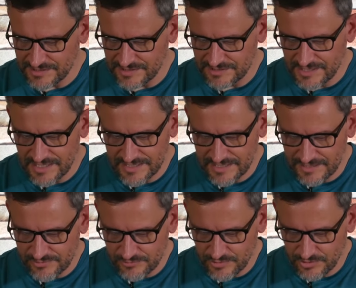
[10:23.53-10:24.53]
and I got
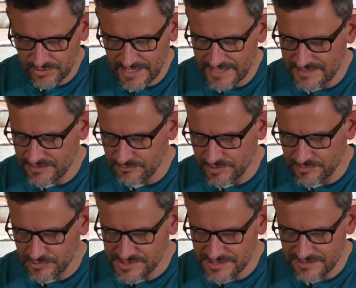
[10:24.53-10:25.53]
it wrong
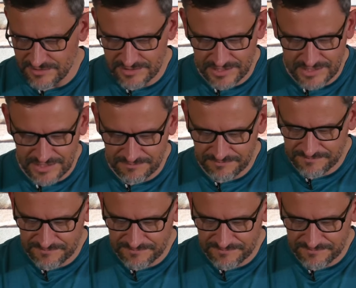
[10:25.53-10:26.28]
83% of the time